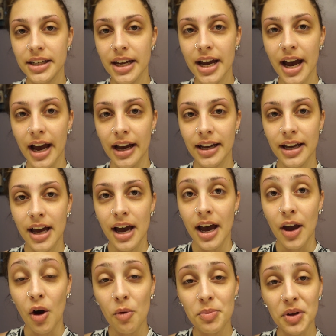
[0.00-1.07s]
yeah.
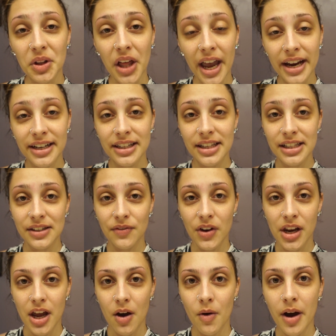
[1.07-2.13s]
I hope you liked this
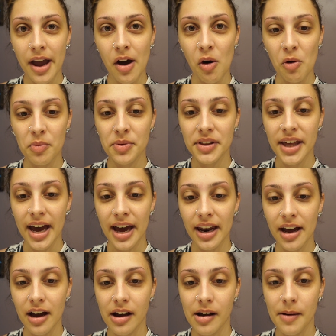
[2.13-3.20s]
video. I hope
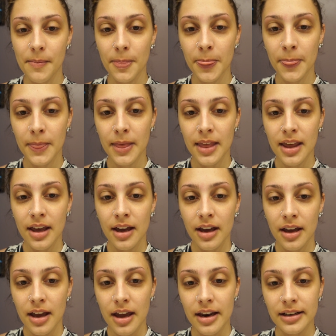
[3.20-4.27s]
that
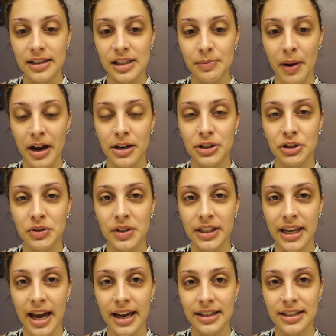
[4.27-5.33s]
it inspires you to
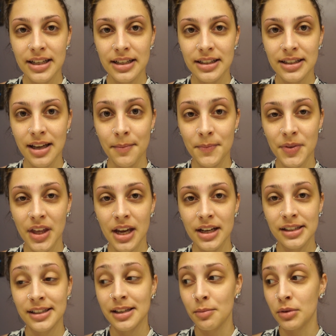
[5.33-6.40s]
get
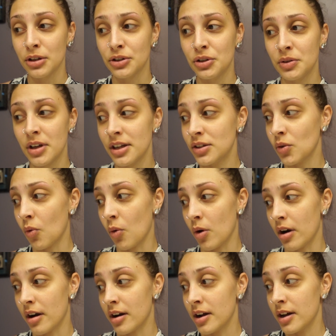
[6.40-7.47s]
something similar to this,
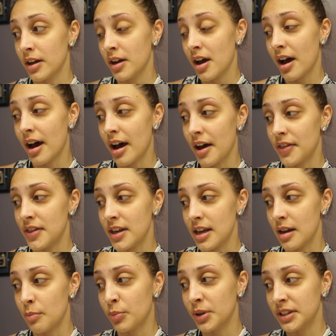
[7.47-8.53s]
or
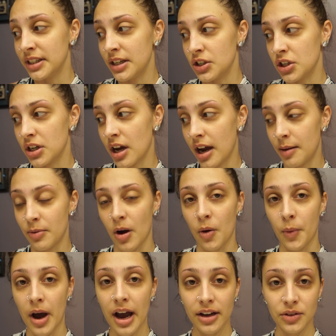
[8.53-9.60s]
the Precision
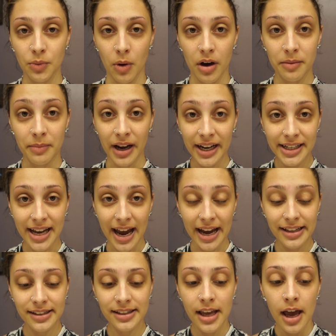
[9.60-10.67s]
Eyebrow Wax Wand by
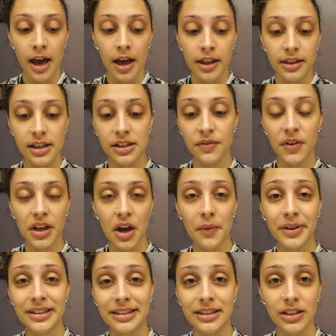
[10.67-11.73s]
Nads. This
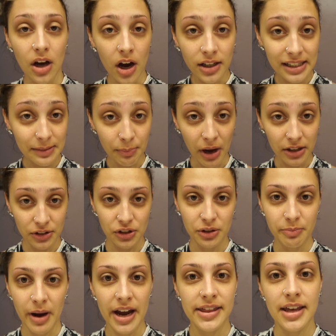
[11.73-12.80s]
video is not
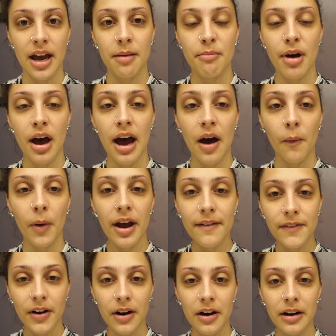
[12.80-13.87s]
sponsored by them,
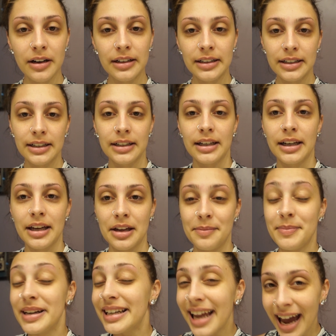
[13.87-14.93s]
however,
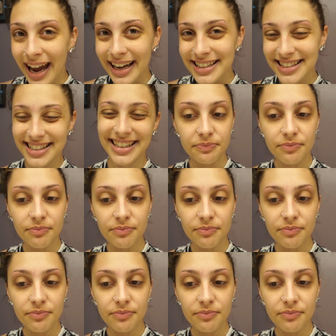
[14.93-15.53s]
it'd be nice.